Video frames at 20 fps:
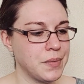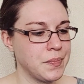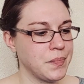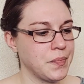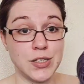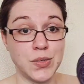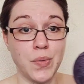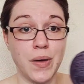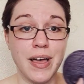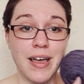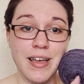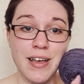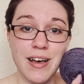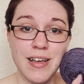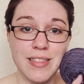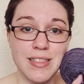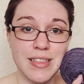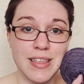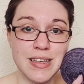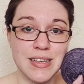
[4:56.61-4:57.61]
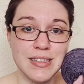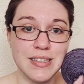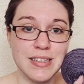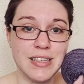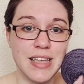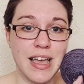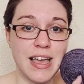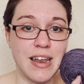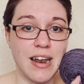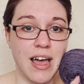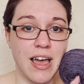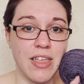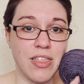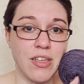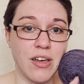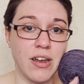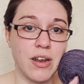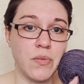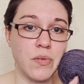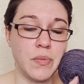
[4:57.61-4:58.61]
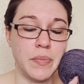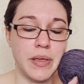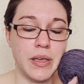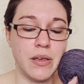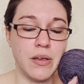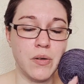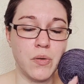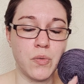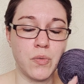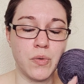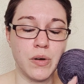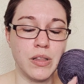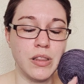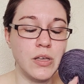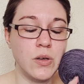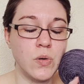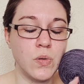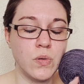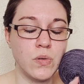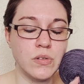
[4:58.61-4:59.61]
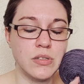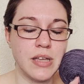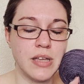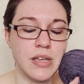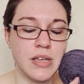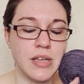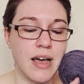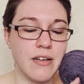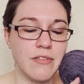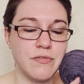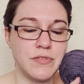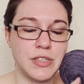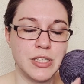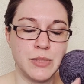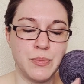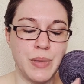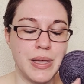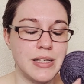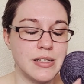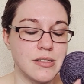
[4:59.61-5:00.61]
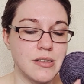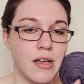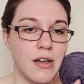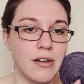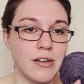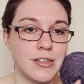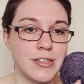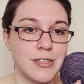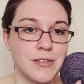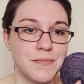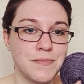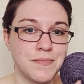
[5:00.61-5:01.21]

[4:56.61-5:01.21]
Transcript: That's why I got this and I thought it would be really cool to have space socks